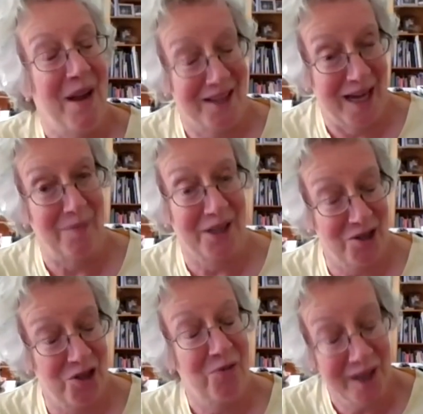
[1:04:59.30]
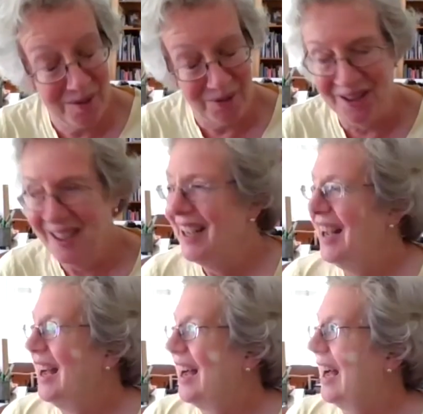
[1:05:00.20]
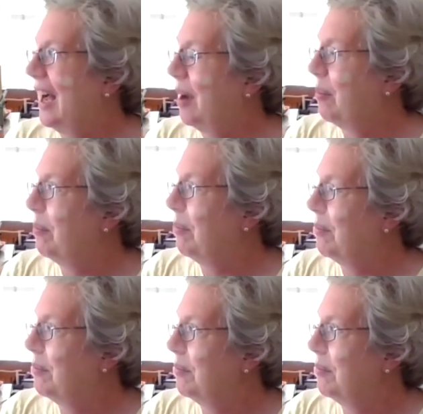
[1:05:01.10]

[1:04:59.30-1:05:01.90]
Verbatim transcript: to make yeah. the application fundable. Um,